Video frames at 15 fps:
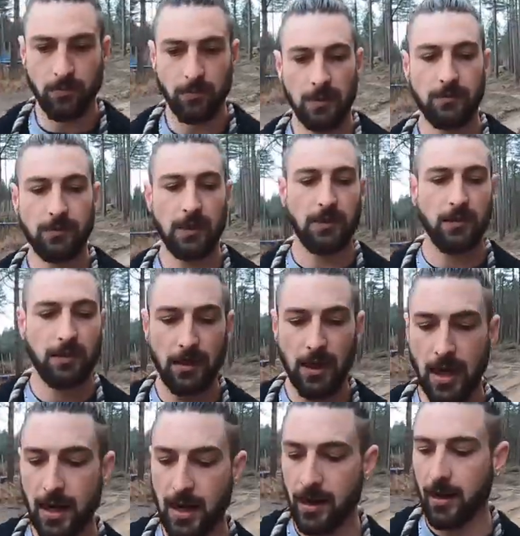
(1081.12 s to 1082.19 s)
Well done. Ah,
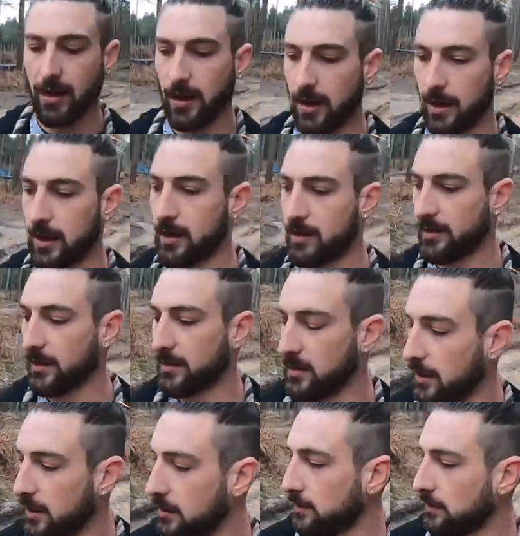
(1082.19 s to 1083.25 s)
ah, ah, ah
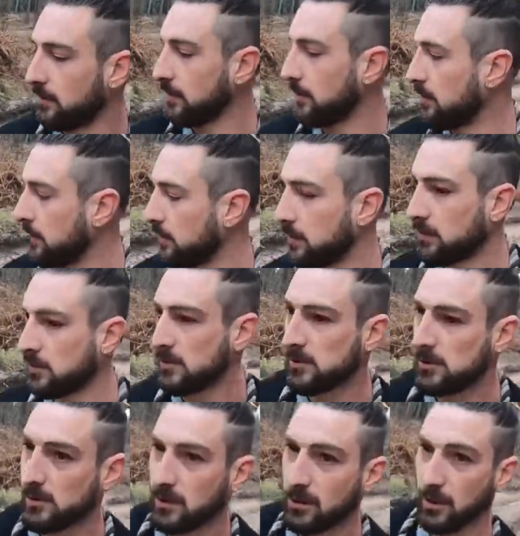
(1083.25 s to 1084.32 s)
thank you.
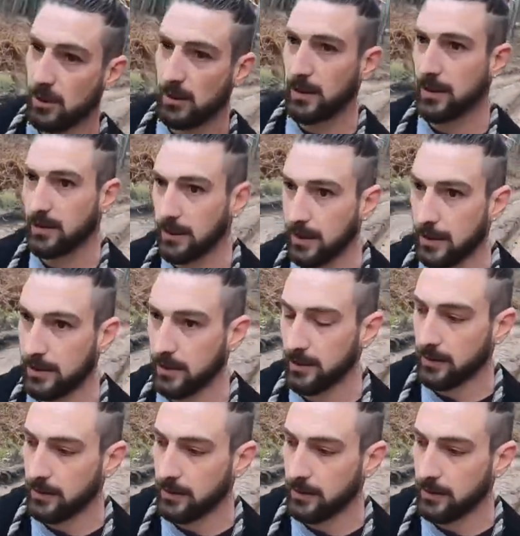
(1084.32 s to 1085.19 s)
You get out of that.